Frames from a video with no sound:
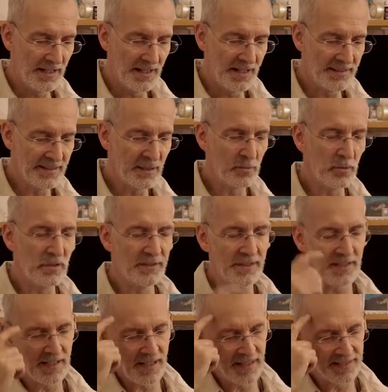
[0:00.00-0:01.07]
and then one
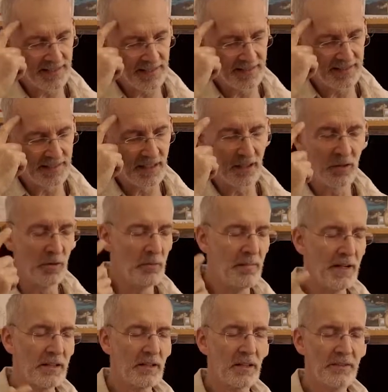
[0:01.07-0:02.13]
day I had the idea, oh
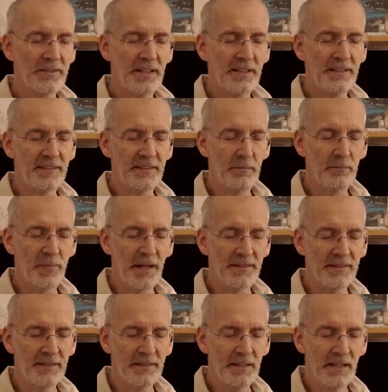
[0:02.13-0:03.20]
my god, there is a
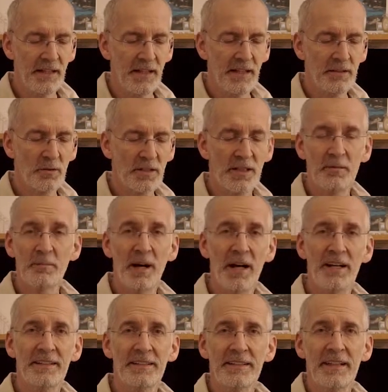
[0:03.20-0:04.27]
button, you can
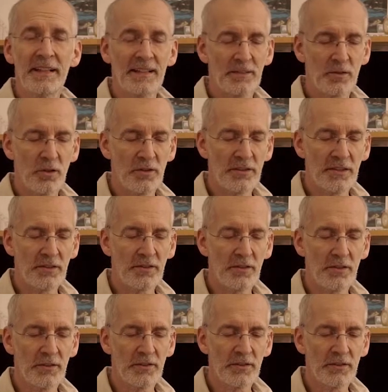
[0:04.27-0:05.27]
buy it in electronics